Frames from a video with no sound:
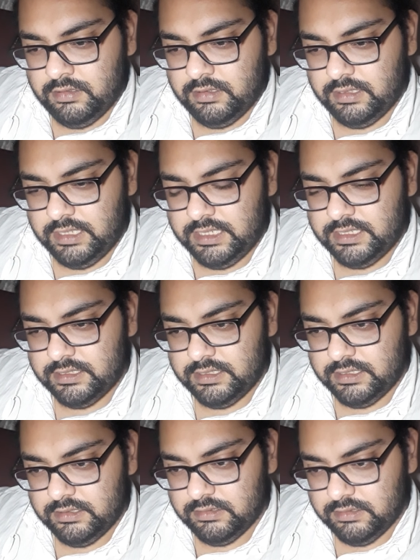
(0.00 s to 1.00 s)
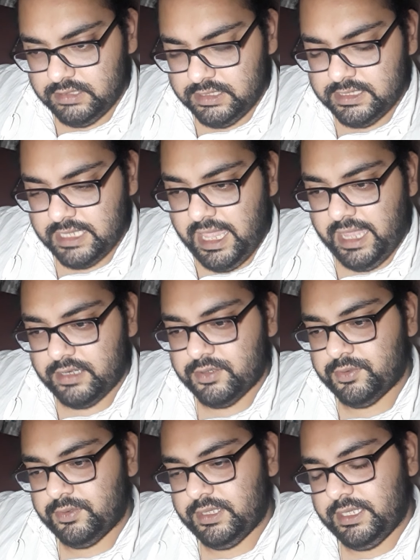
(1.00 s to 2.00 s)
later in this
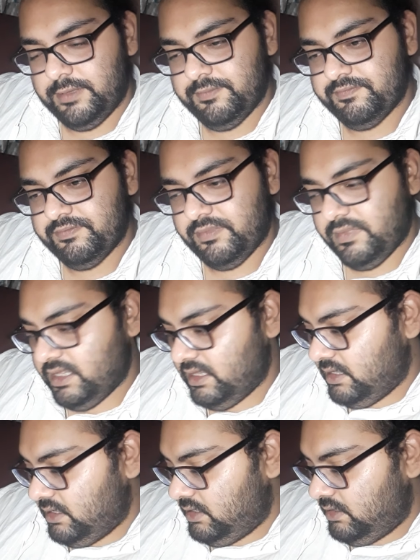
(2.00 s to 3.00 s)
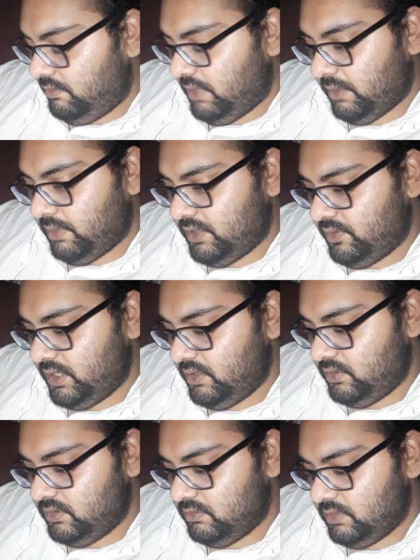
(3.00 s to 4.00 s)
act only, Macbeth
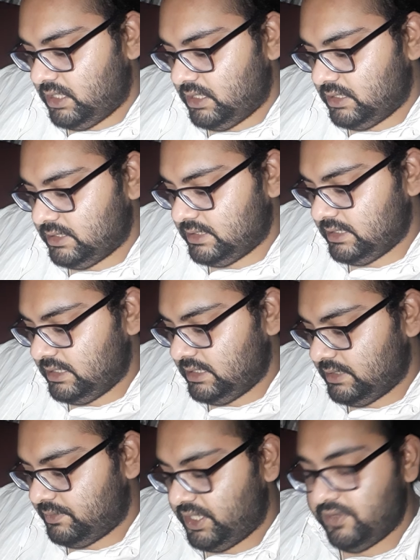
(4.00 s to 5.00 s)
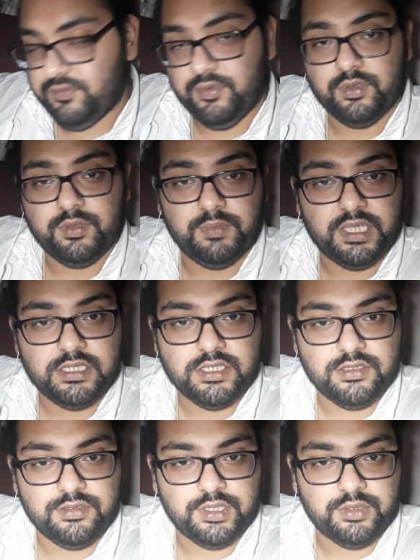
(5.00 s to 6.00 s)
will say that bring forth men
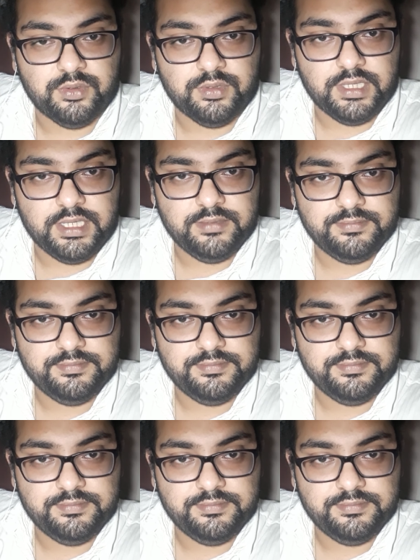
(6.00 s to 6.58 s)
children only.